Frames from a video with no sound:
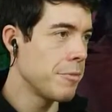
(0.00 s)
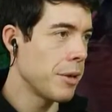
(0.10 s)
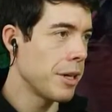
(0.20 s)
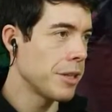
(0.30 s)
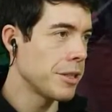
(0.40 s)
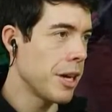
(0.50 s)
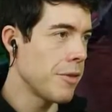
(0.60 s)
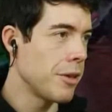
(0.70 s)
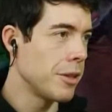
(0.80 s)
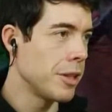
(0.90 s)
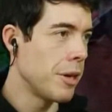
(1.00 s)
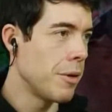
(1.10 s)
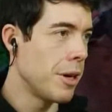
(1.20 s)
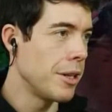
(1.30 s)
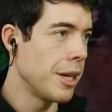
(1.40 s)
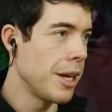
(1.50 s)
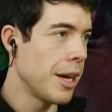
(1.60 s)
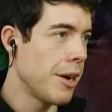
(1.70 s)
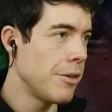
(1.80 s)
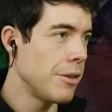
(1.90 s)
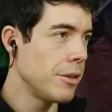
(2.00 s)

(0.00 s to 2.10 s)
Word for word: because I've got no idea how you